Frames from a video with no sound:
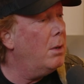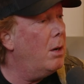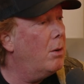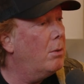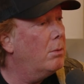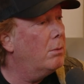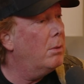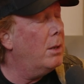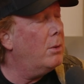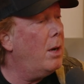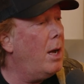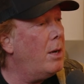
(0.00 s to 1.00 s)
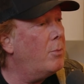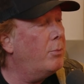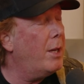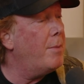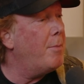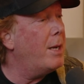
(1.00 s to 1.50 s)
No, I don't
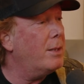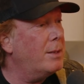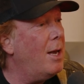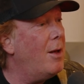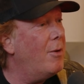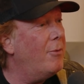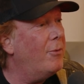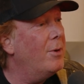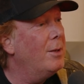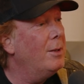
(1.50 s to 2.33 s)
blame myself.